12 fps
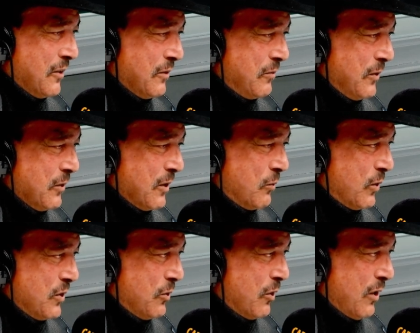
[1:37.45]
If you know
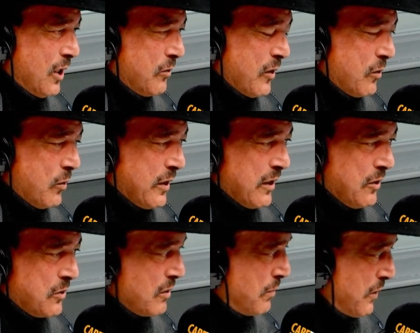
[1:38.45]
what you are living with, then you're
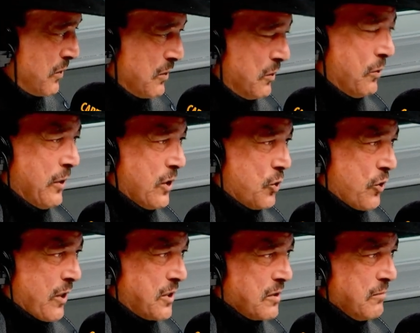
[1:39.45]
supposed to do the
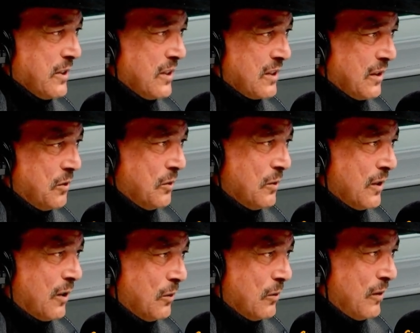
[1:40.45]
adjustments and do the
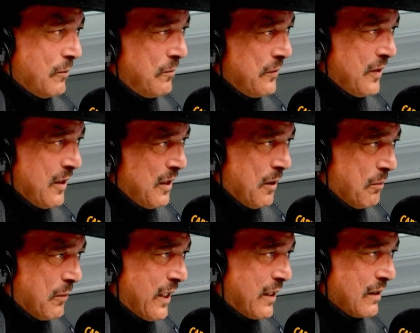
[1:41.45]
whole
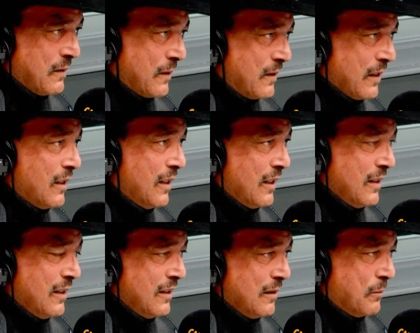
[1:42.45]
mental thing
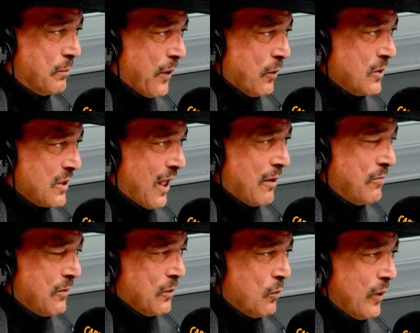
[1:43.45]
and approach
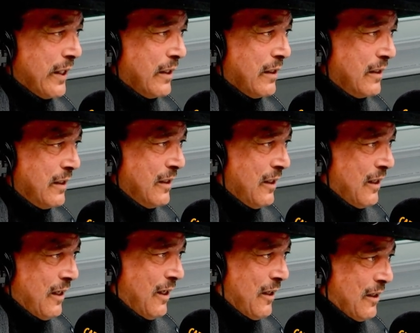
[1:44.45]
life the way,
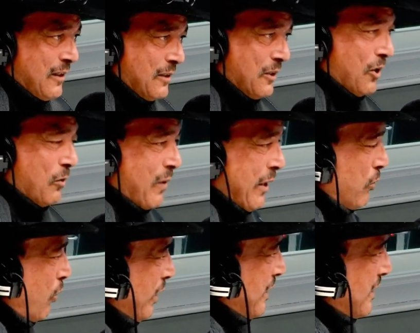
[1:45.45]
you know, no matter
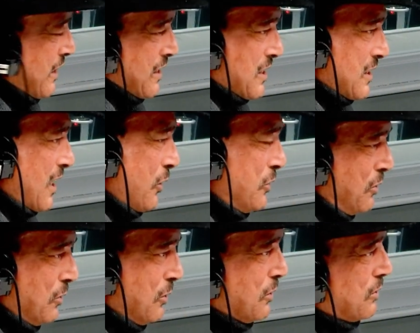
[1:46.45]
what it dishes out to
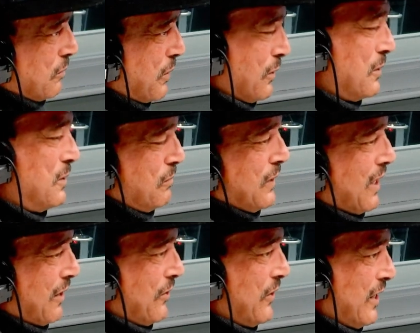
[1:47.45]
you, you're supposed to be
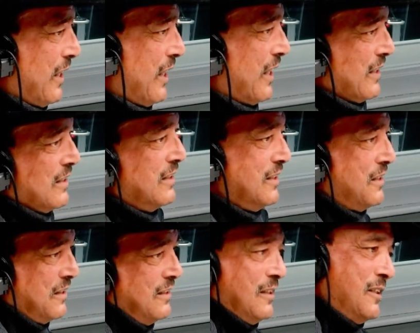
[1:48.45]
out there and,
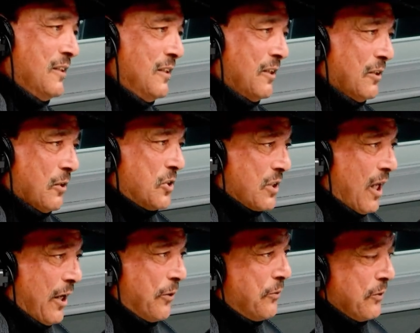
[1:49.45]
you know,
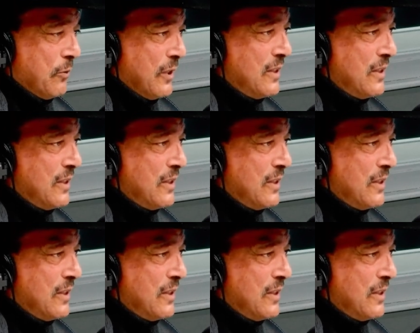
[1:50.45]
slide through it.